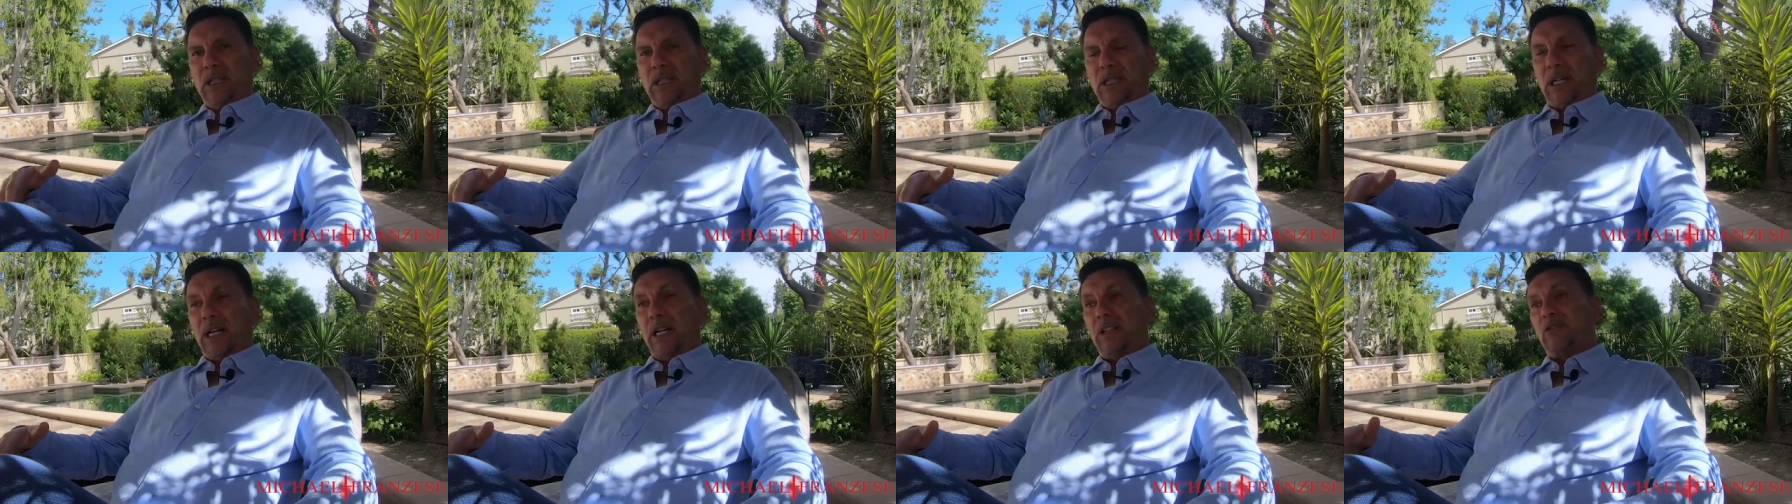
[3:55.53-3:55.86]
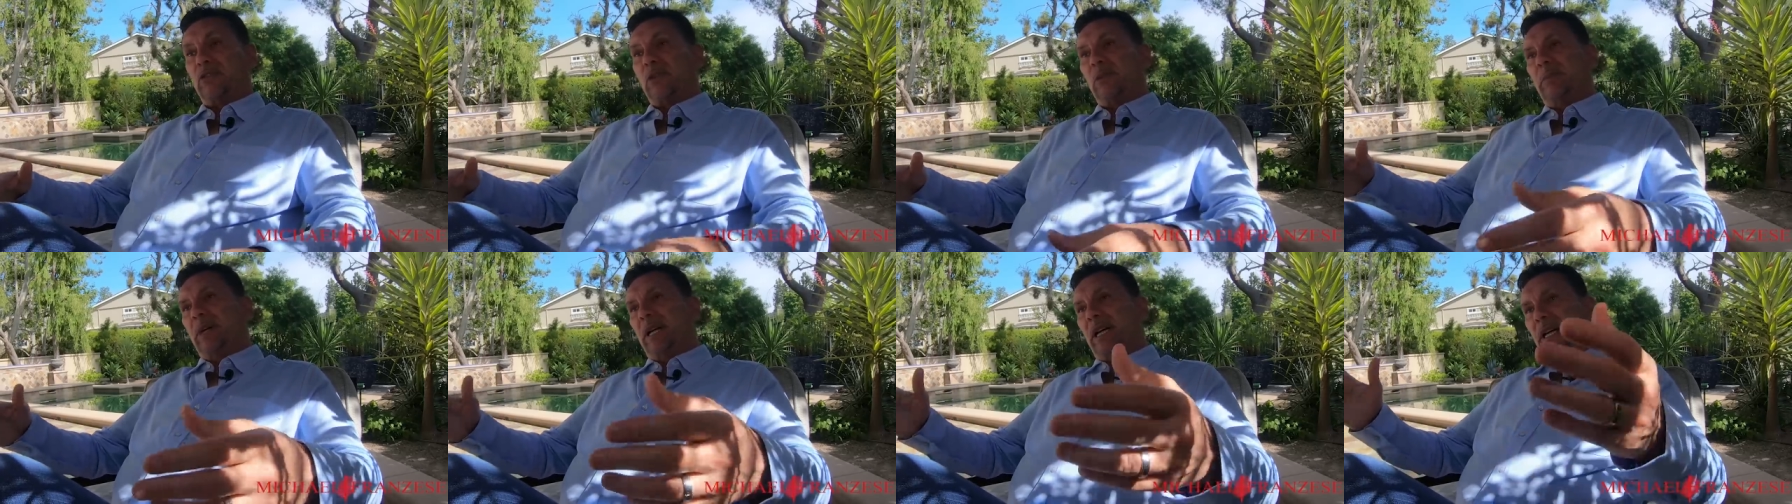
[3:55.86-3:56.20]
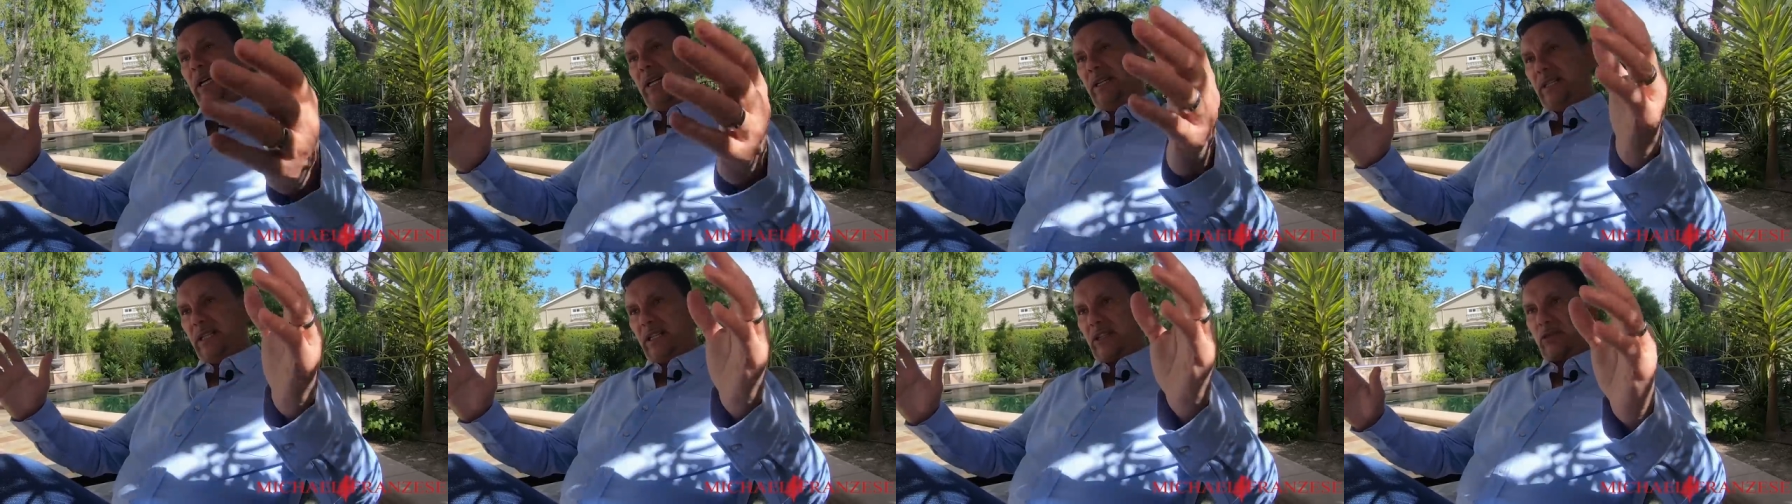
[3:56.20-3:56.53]

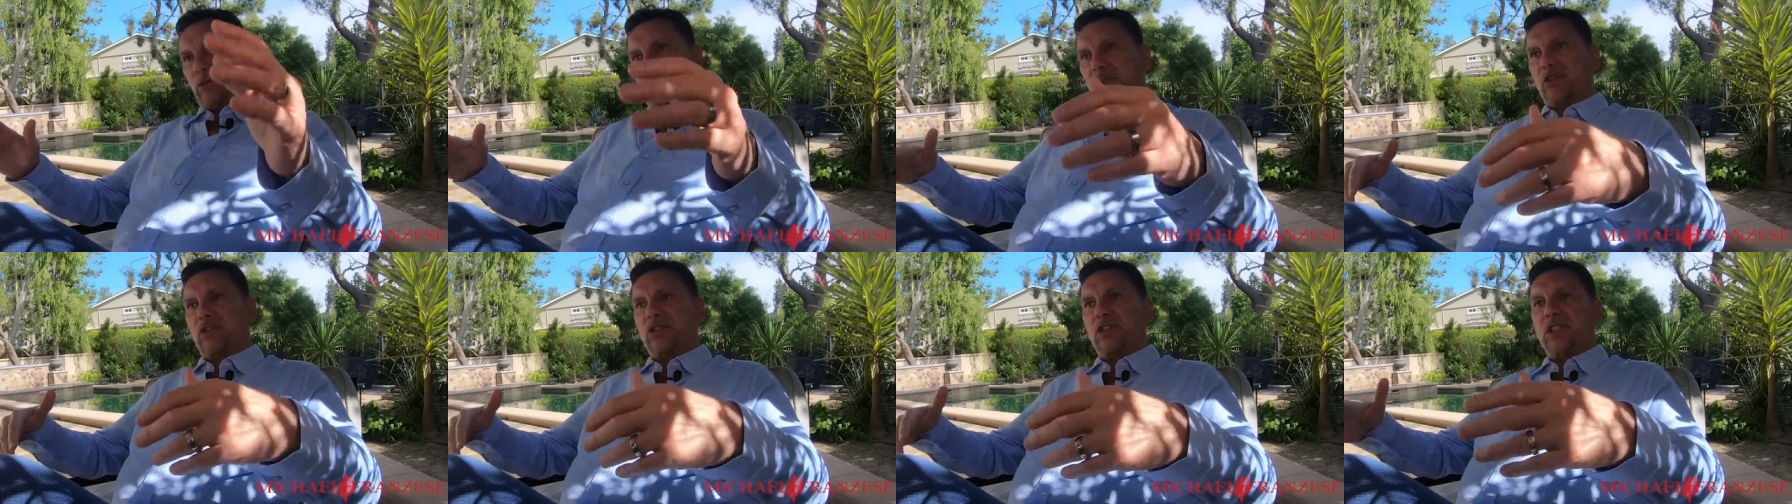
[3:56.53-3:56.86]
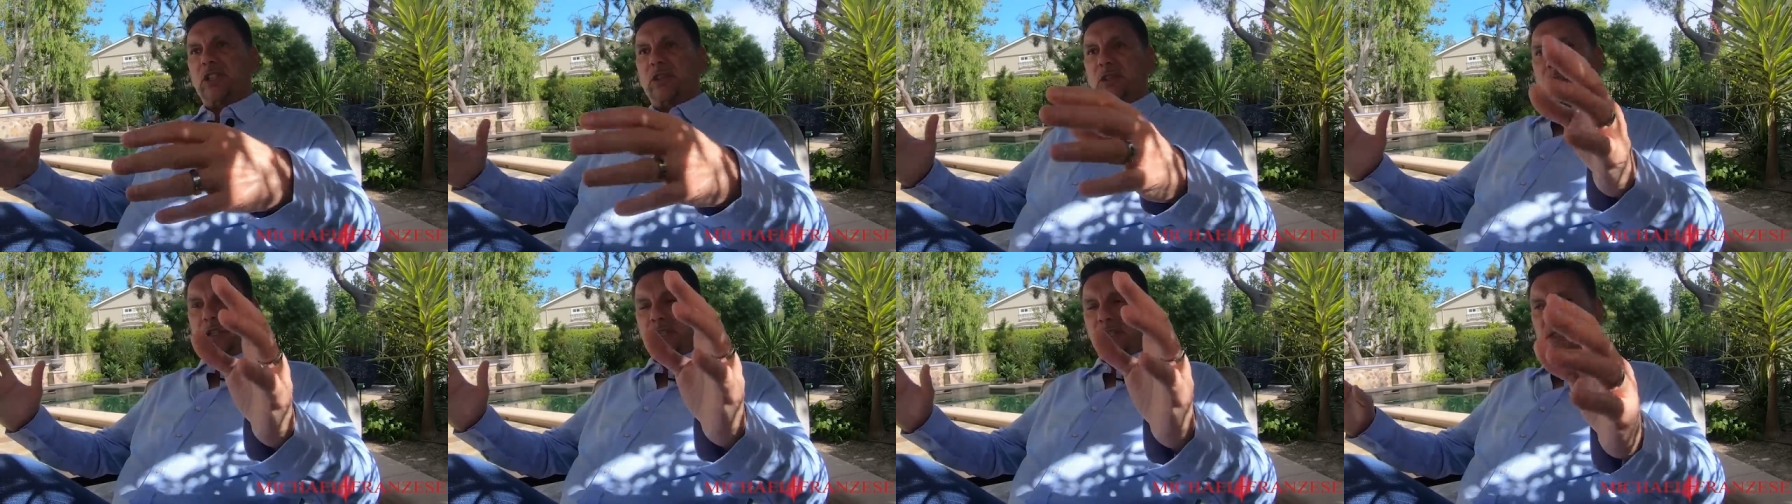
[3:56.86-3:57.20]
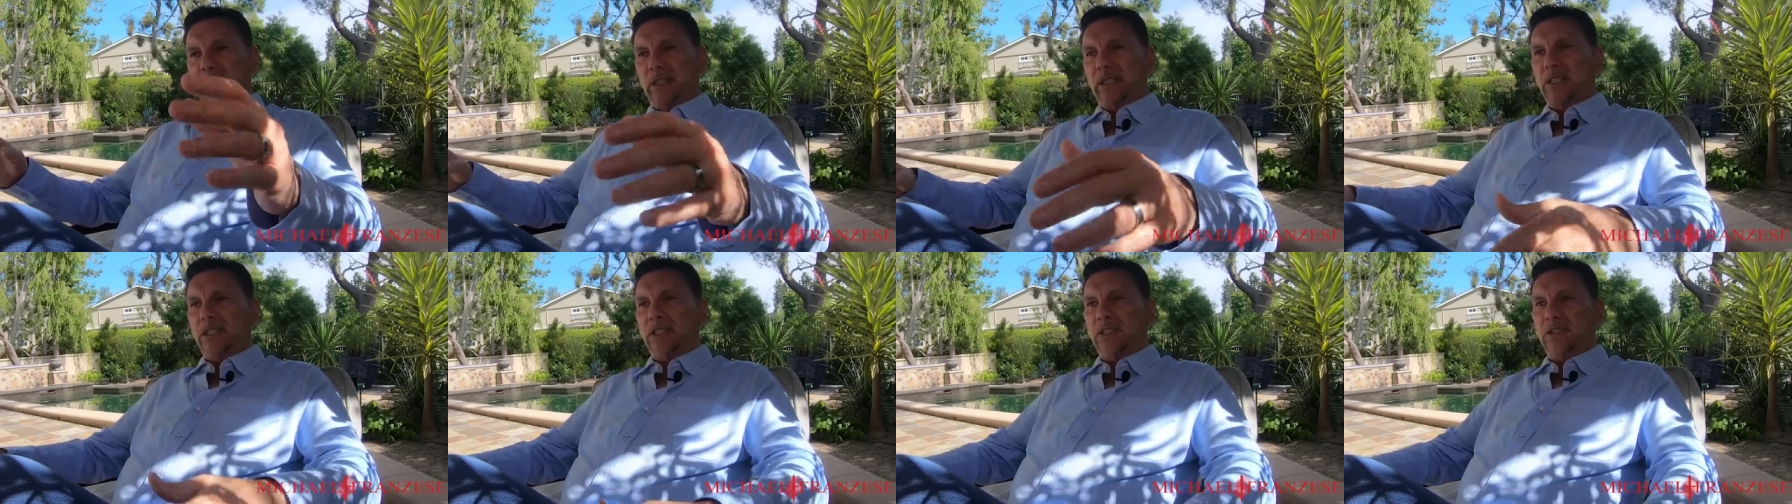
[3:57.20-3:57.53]
contraband, extra
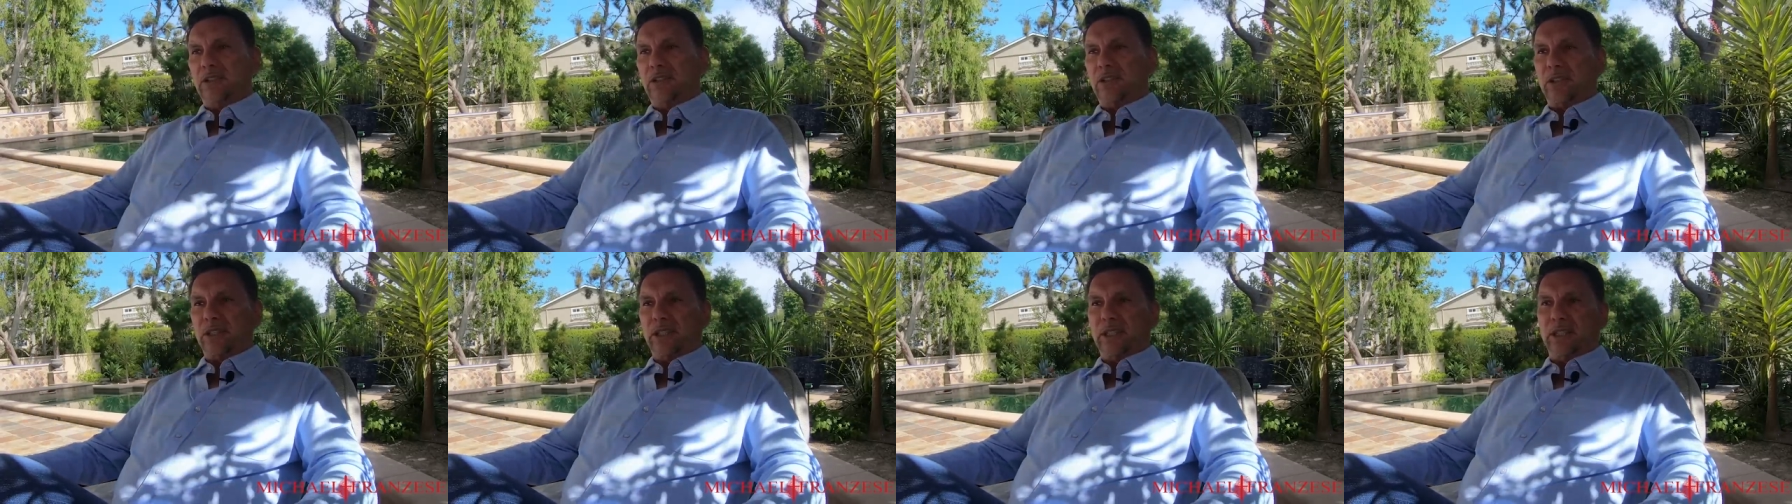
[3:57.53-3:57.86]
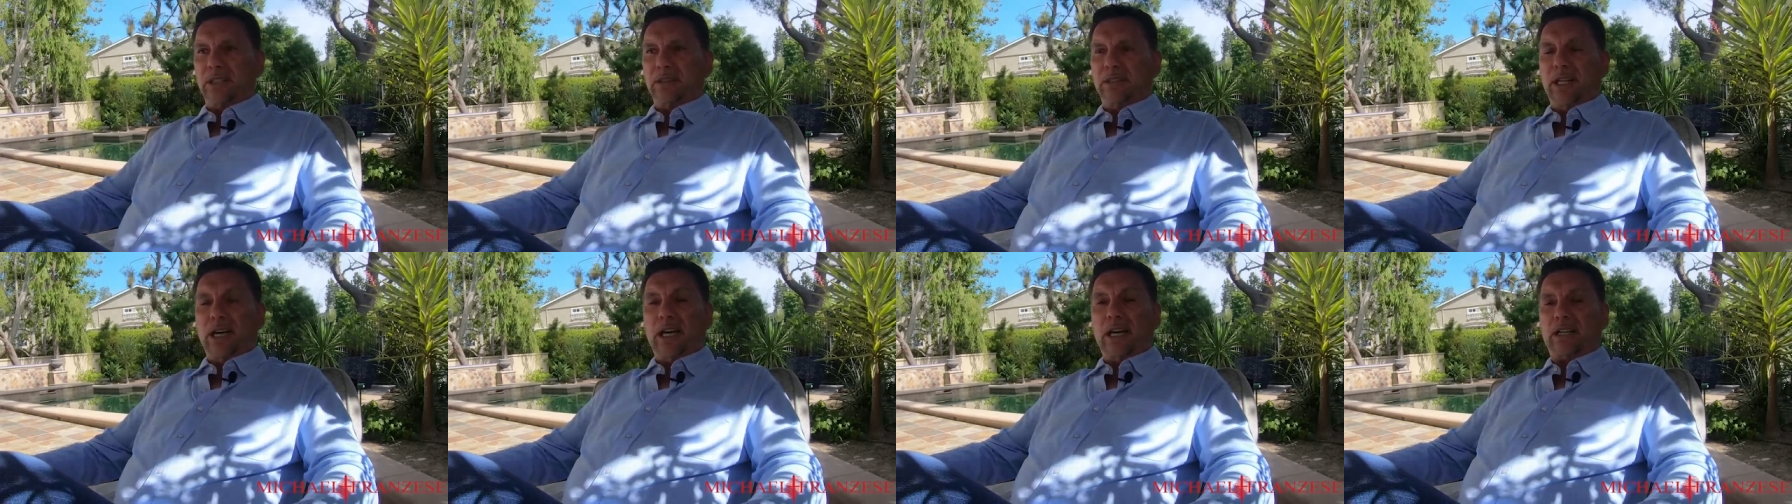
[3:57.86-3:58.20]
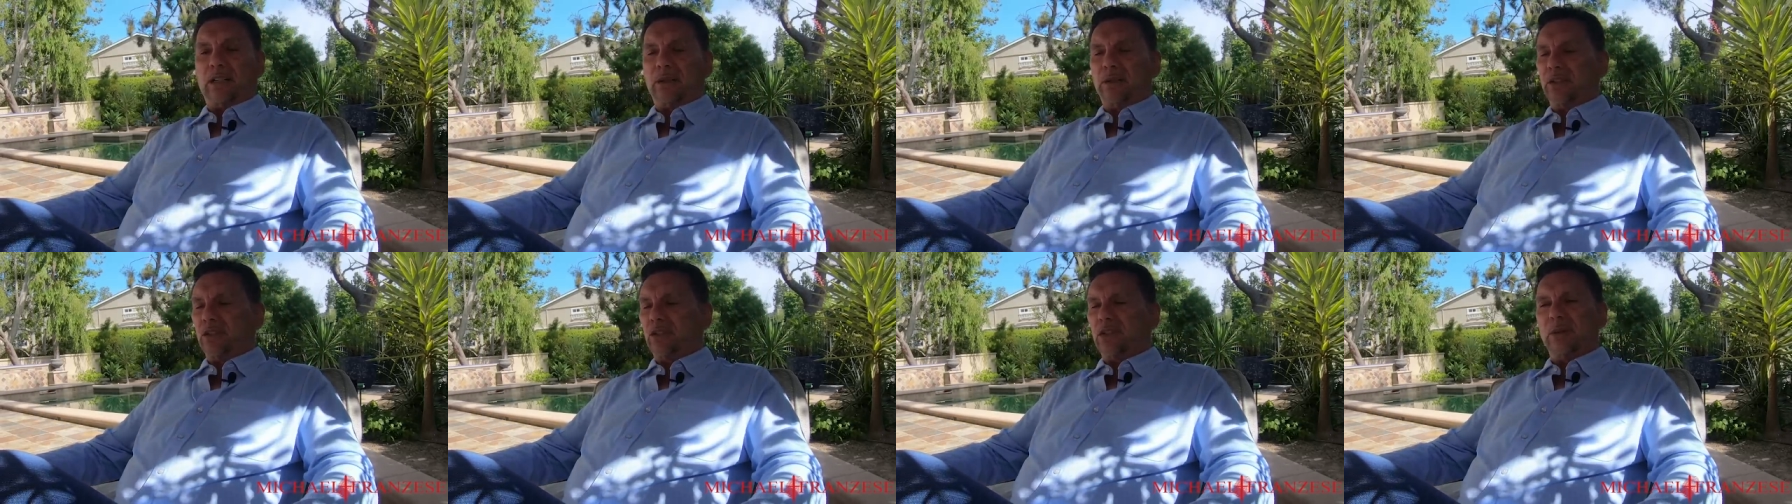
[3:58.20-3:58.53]
cereal in his uh,
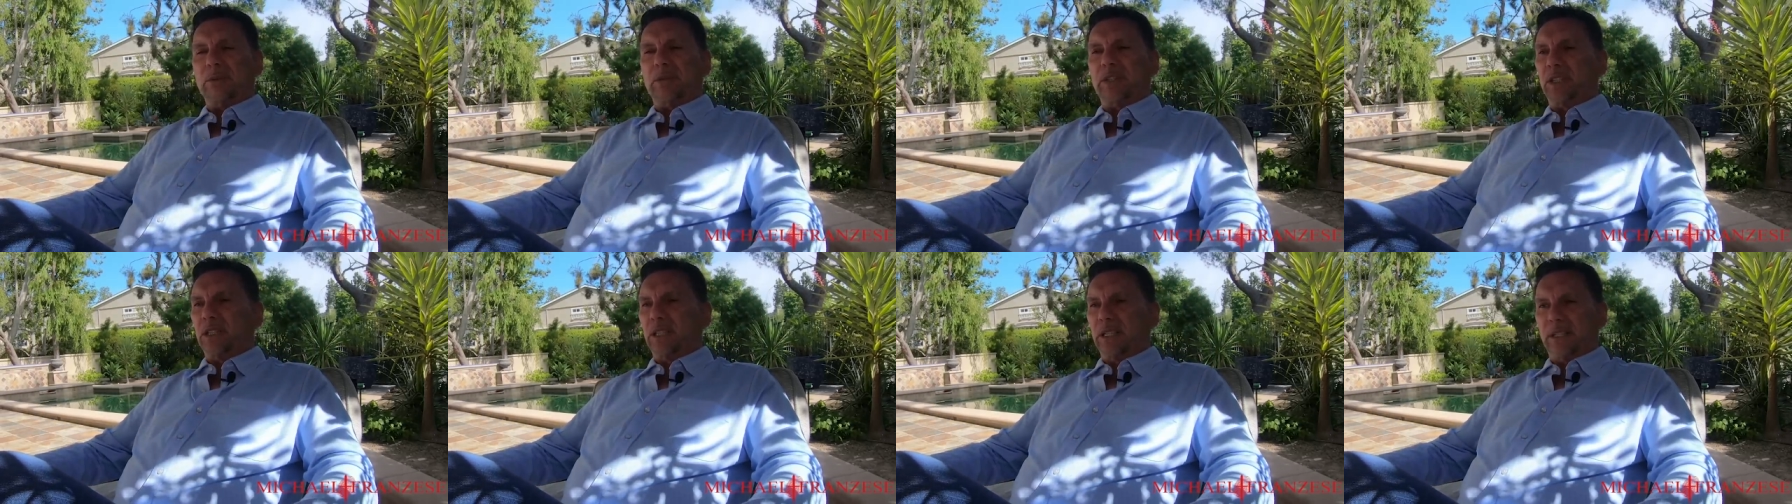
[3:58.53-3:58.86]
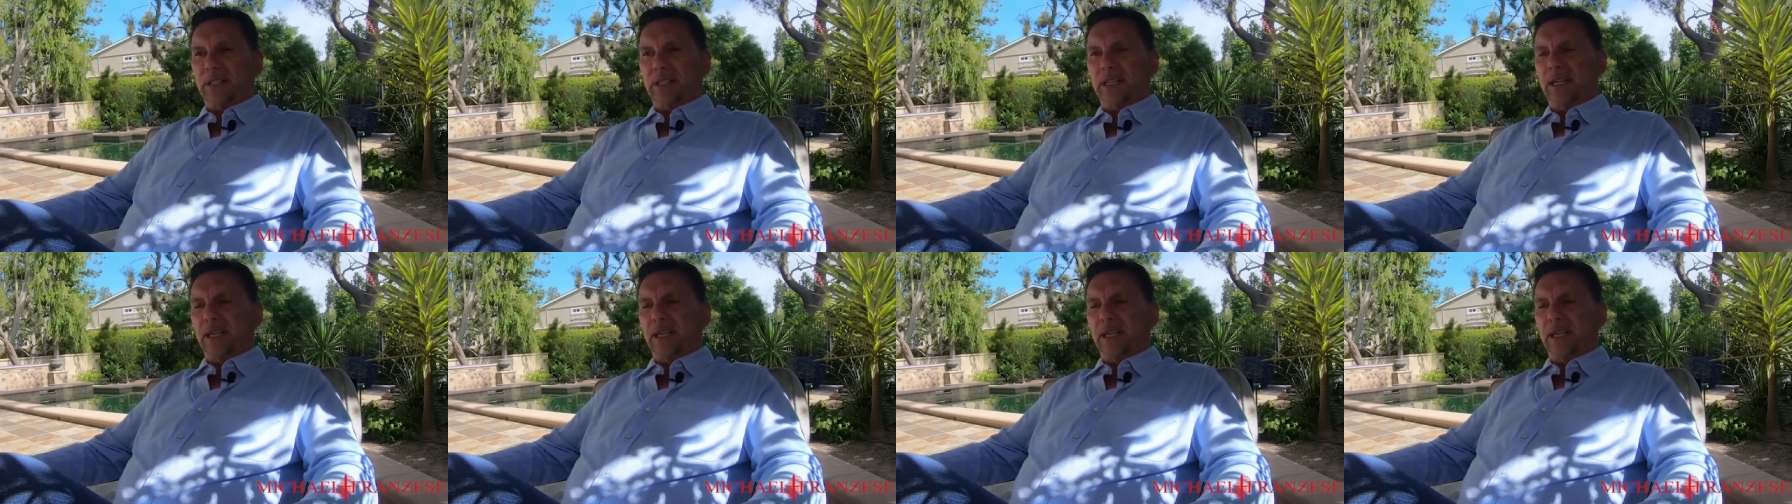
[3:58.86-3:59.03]
locker or something like